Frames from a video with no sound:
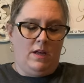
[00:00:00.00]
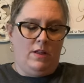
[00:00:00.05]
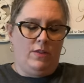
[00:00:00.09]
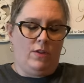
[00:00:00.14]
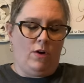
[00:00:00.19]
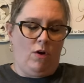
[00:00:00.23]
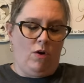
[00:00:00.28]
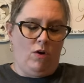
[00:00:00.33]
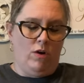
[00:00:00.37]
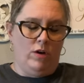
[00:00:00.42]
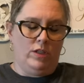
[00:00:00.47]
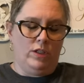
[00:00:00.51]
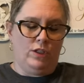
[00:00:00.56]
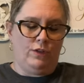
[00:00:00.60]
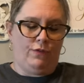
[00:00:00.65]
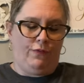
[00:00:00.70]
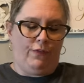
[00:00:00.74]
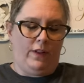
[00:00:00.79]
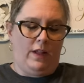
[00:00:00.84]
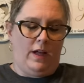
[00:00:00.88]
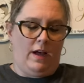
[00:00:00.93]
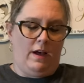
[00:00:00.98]
the orange
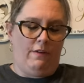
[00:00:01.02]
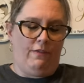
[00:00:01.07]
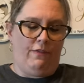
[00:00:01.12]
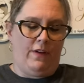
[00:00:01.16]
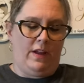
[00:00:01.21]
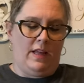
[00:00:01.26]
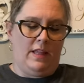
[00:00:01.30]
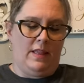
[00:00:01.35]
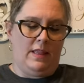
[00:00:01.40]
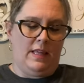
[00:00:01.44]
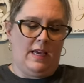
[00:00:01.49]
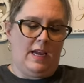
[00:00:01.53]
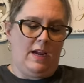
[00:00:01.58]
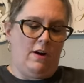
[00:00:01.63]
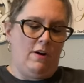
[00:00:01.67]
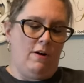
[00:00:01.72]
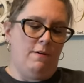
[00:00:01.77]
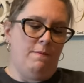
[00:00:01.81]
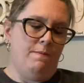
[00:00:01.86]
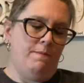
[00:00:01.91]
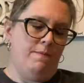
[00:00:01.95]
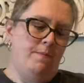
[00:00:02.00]
fluff in
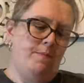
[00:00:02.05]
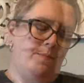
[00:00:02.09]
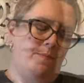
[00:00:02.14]
there.